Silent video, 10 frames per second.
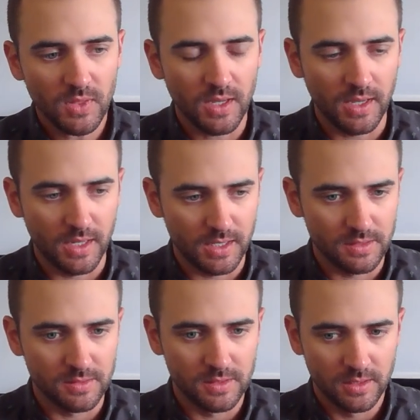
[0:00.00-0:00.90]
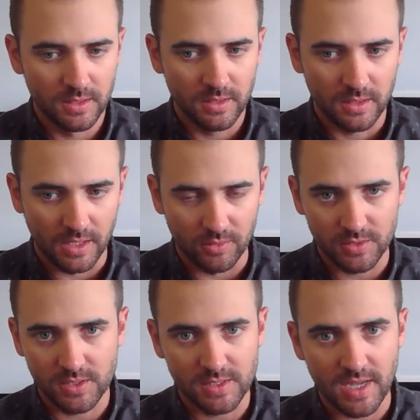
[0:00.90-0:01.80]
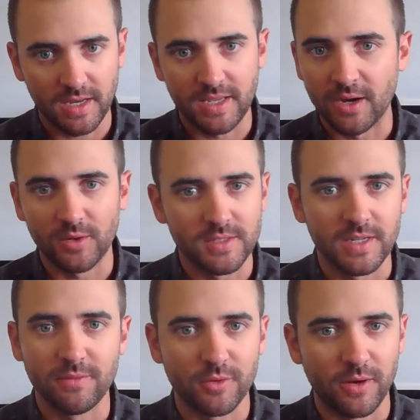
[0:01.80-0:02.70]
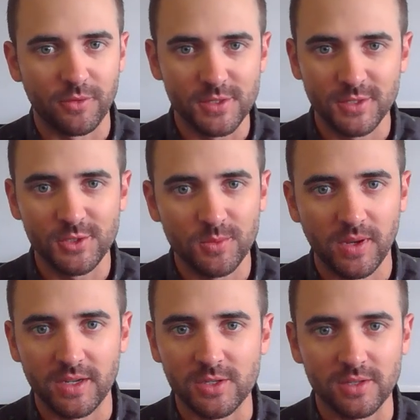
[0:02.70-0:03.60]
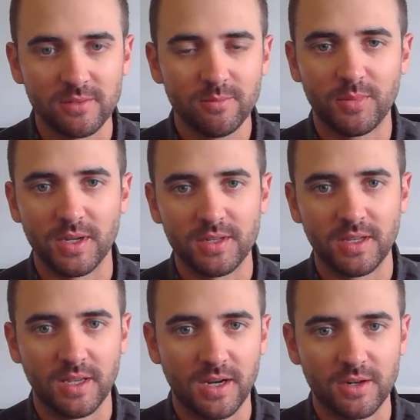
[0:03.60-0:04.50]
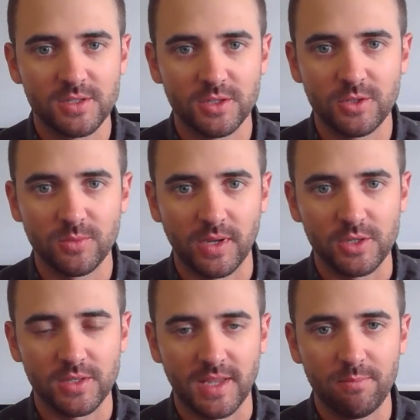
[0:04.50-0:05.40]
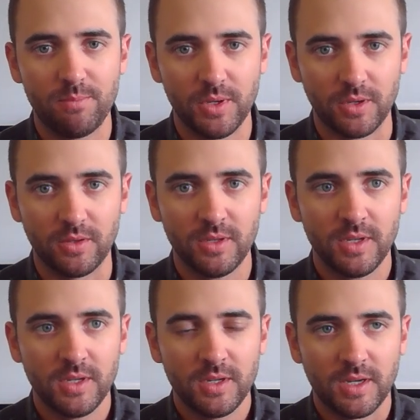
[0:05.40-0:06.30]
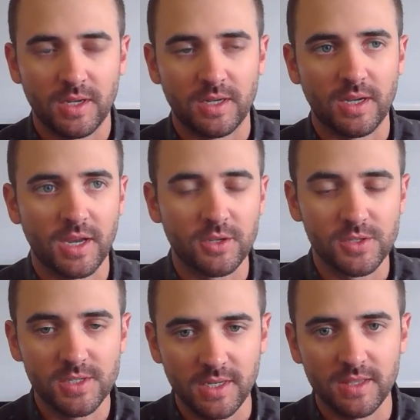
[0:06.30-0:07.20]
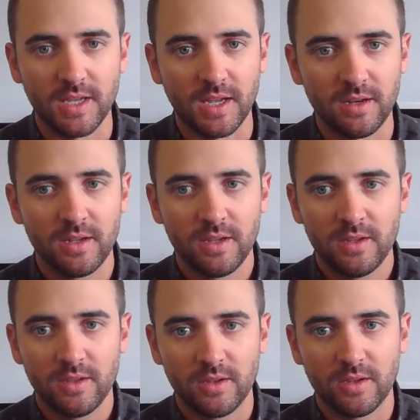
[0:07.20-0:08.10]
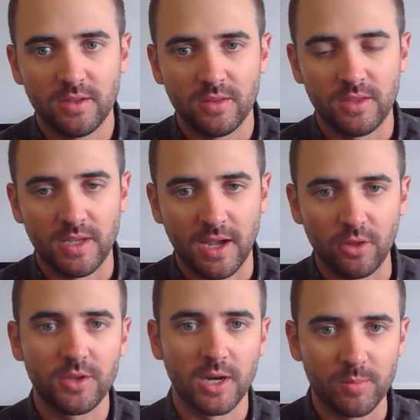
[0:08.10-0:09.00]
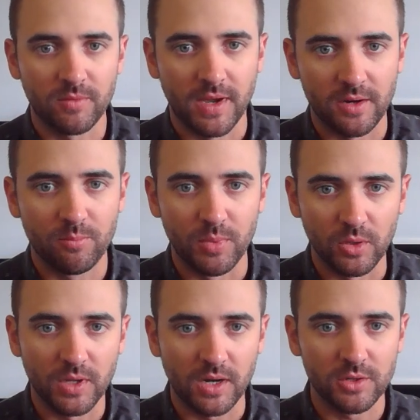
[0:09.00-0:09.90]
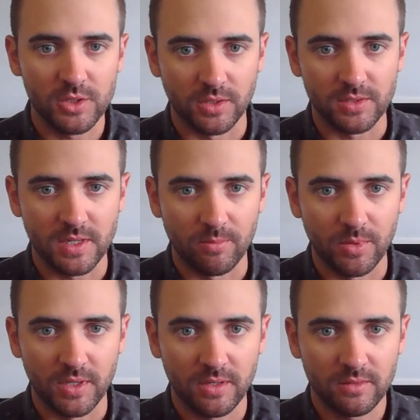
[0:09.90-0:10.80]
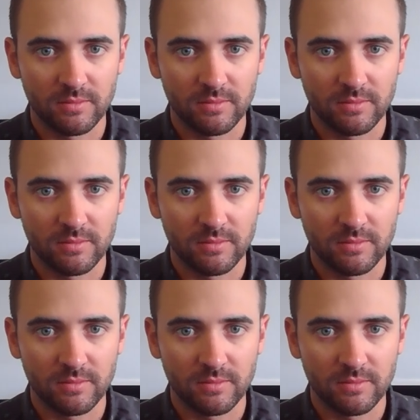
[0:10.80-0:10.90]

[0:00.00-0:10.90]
And now this is not a guarantee for every situation, but in our situation, that bill, I could see that the healthcare provider billed our insurance company